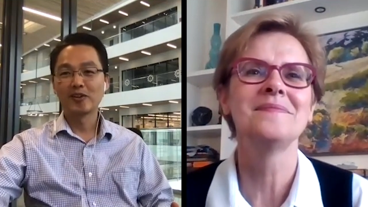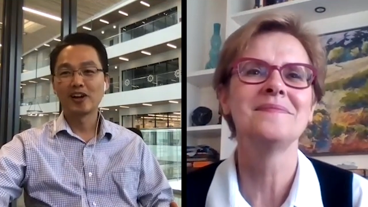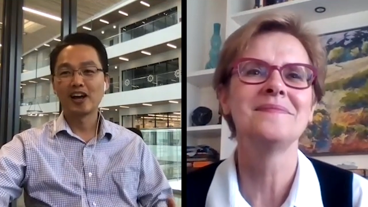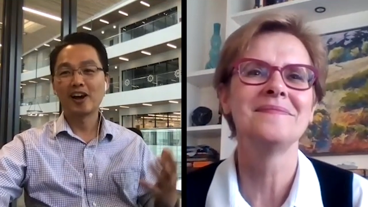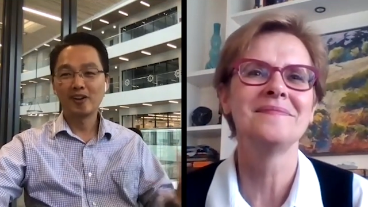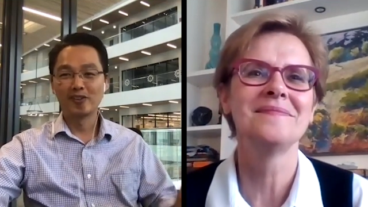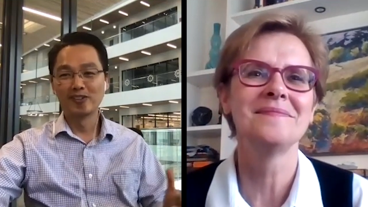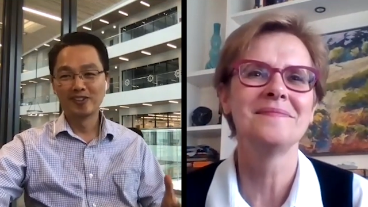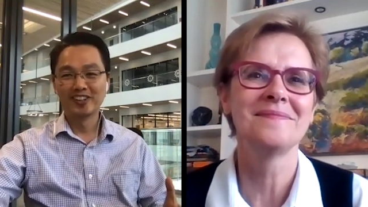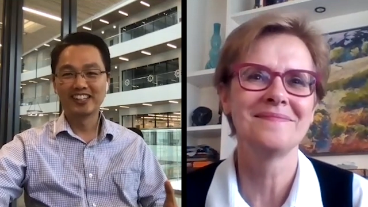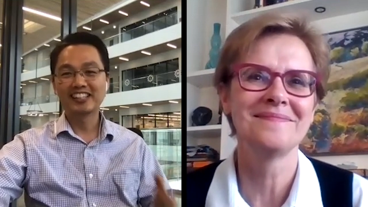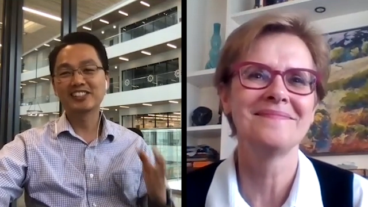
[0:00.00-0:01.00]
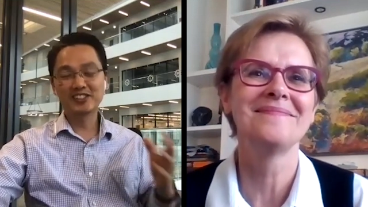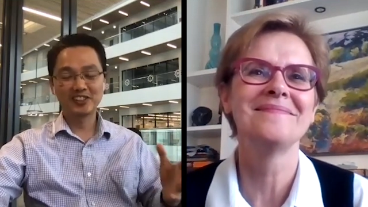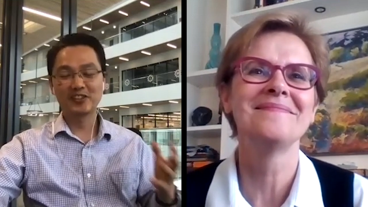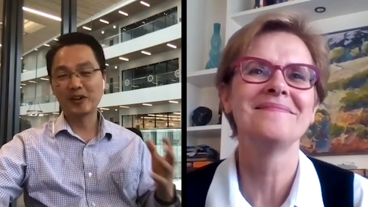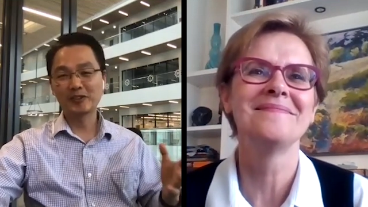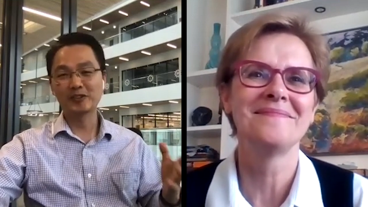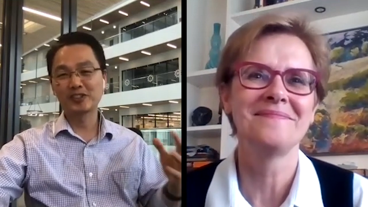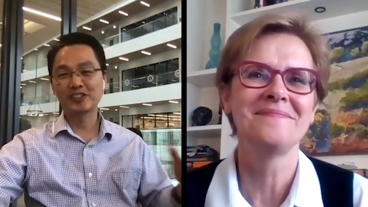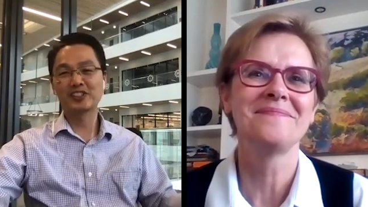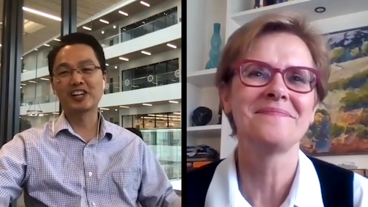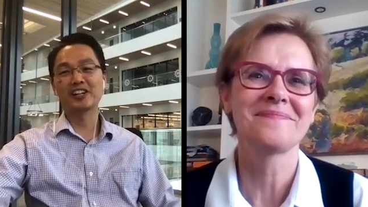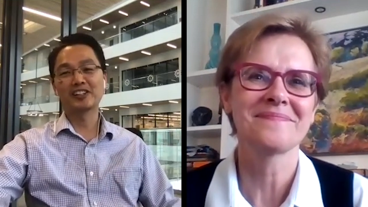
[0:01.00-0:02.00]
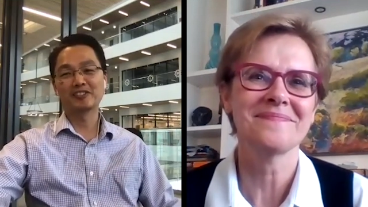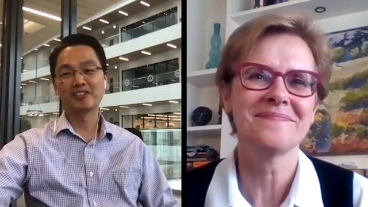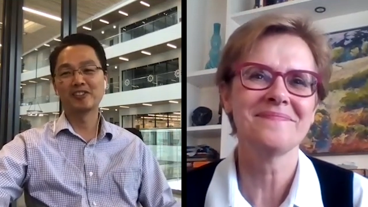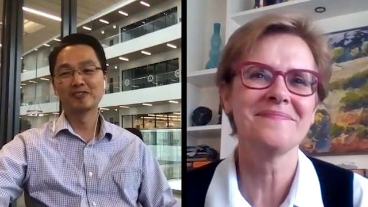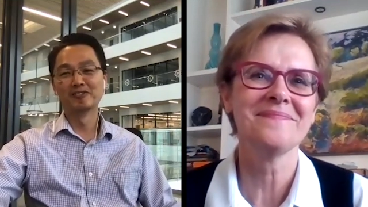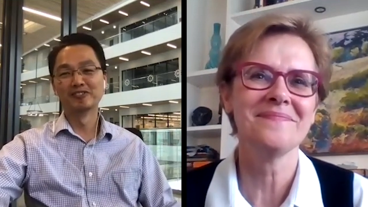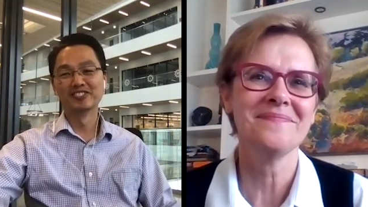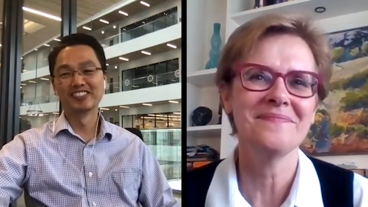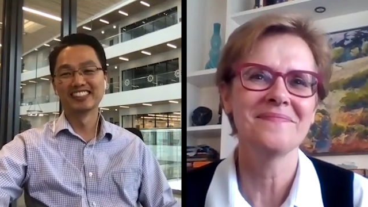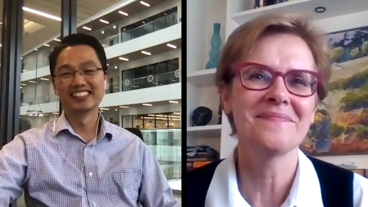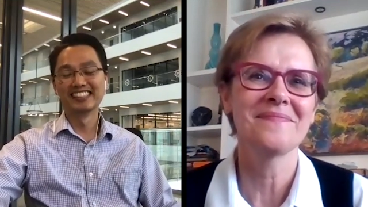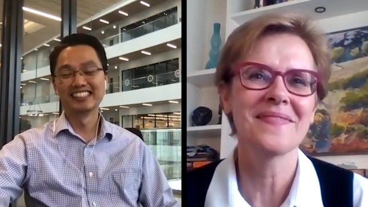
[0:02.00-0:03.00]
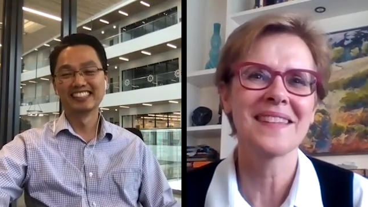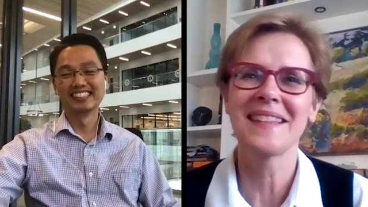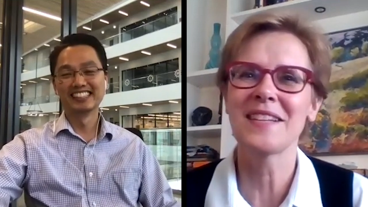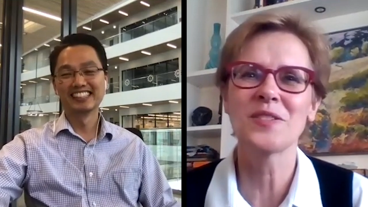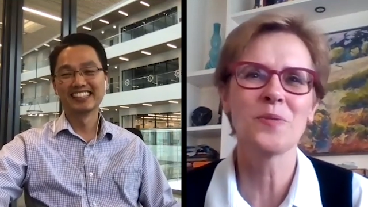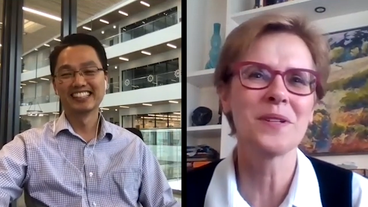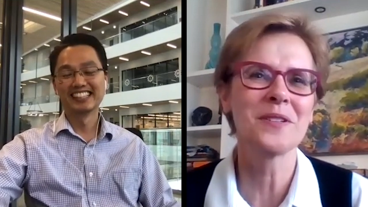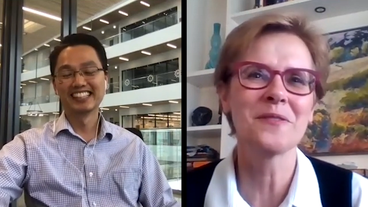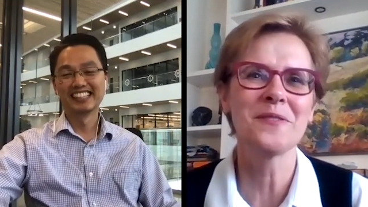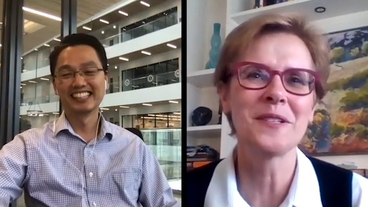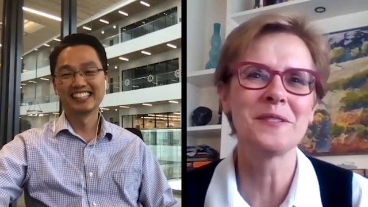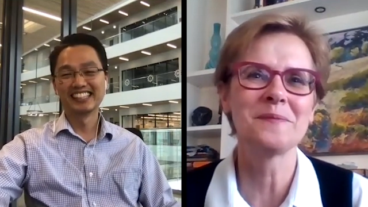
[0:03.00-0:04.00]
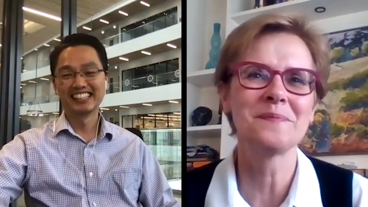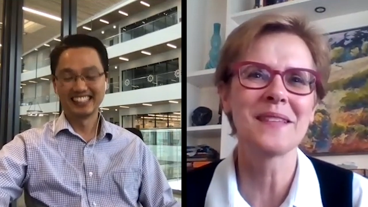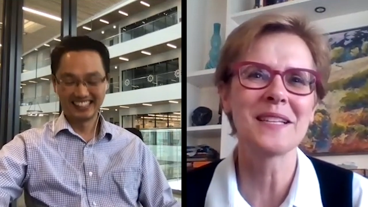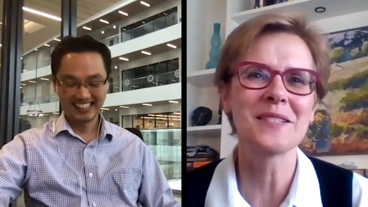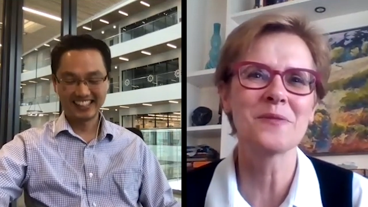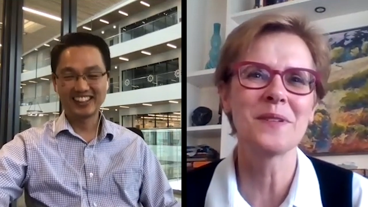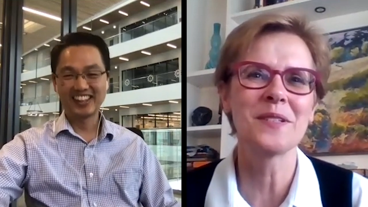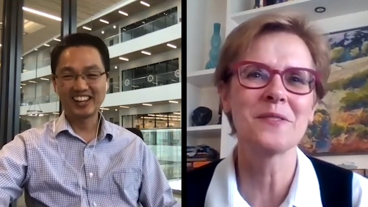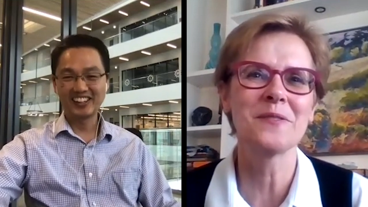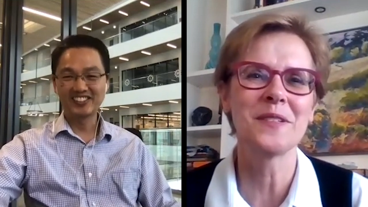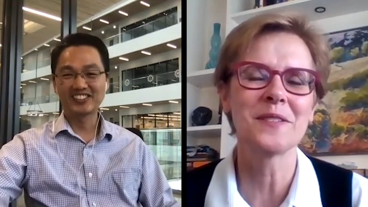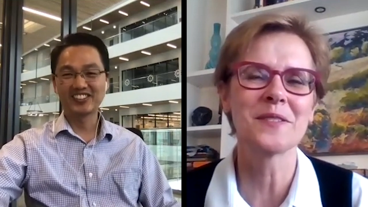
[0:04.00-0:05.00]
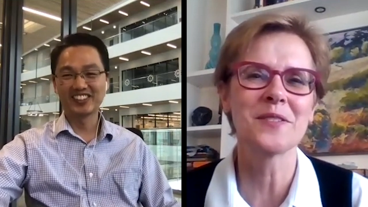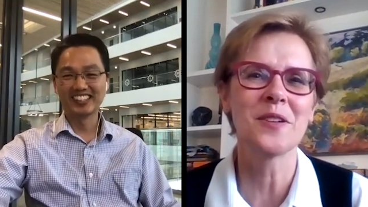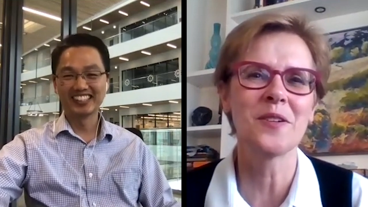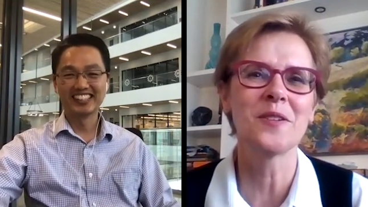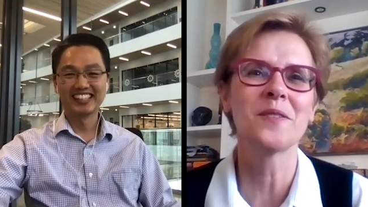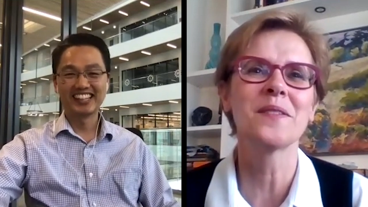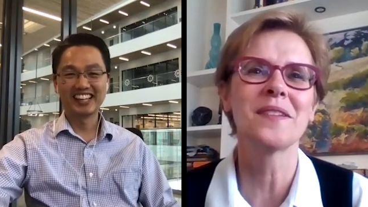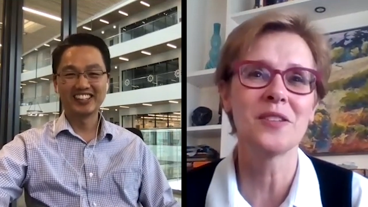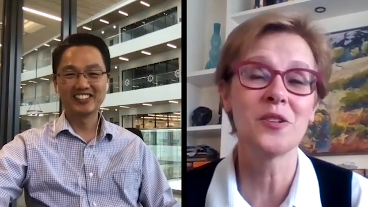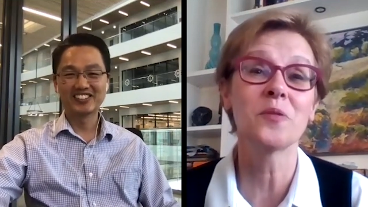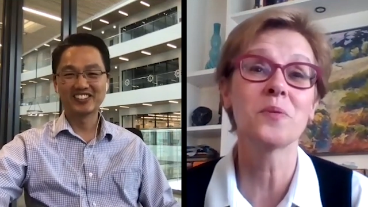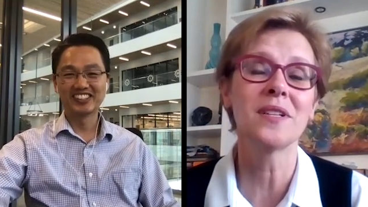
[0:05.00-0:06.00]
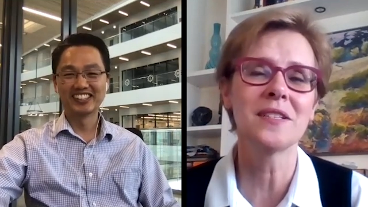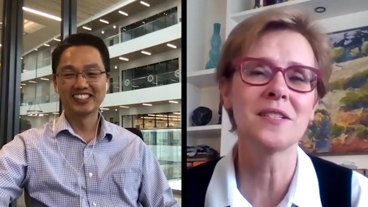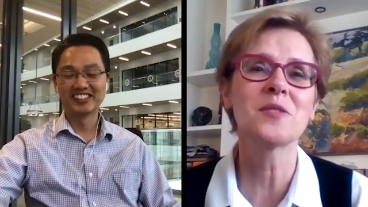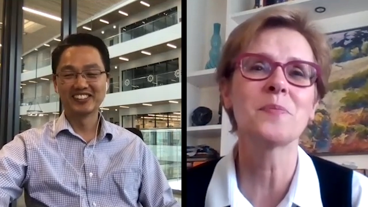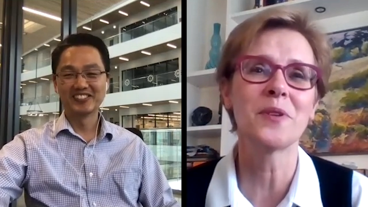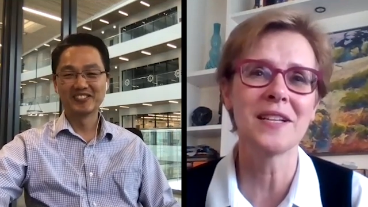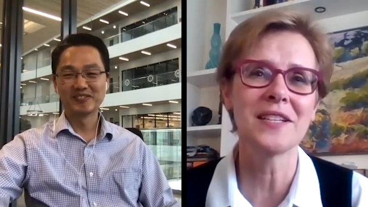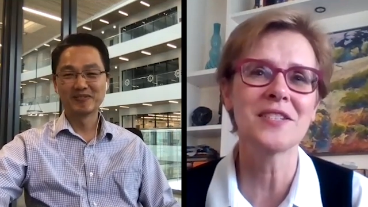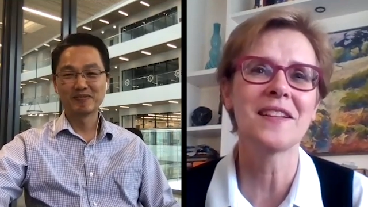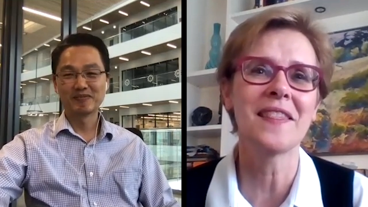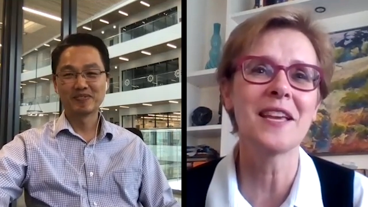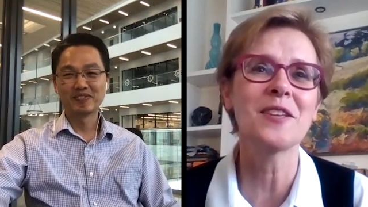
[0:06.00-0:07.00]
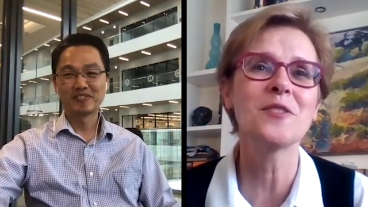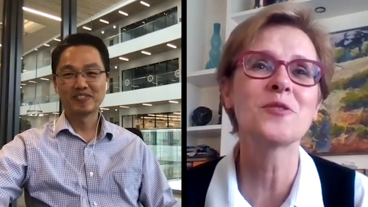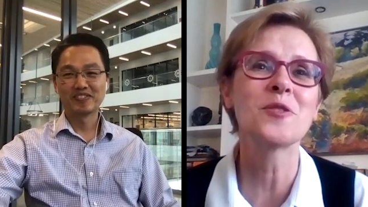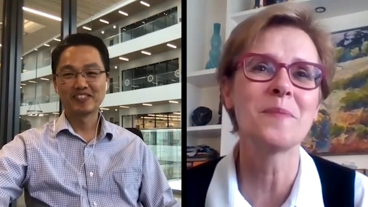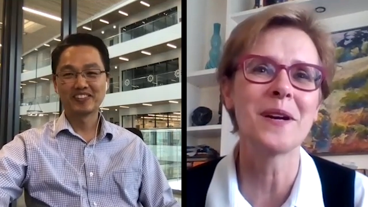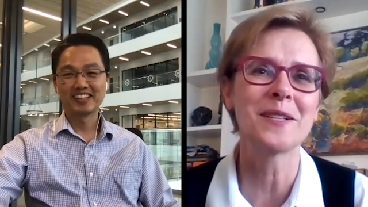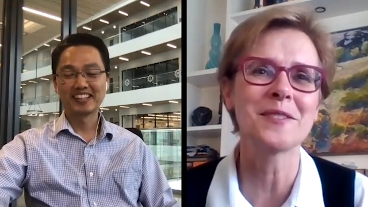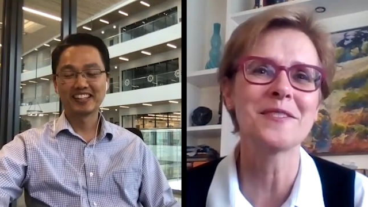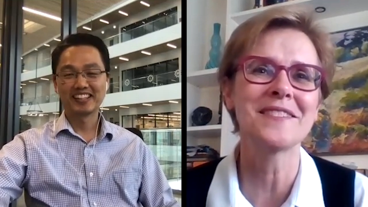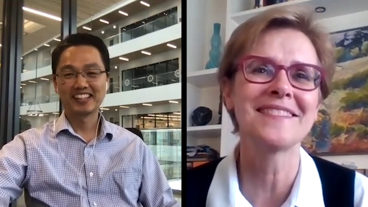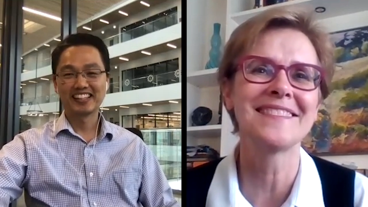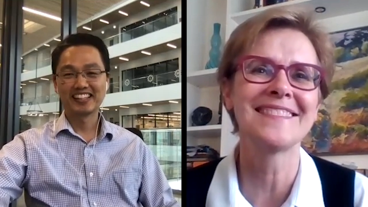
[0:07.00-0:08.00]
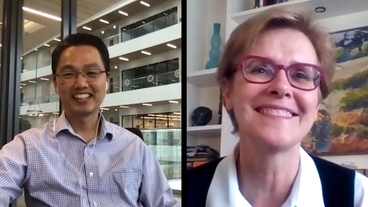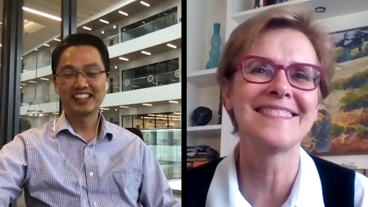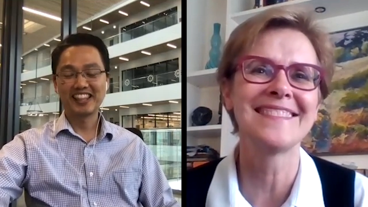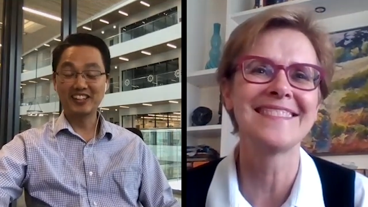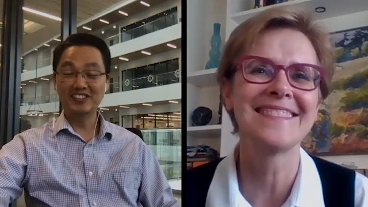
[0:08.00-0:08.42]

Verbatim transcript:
Speaker 1: How? That's the question starting from.
Speaker 2: That's wonderful. That's wonderful. So you're a real inspiration. Thank you so much.
Speaker 1: Thank you,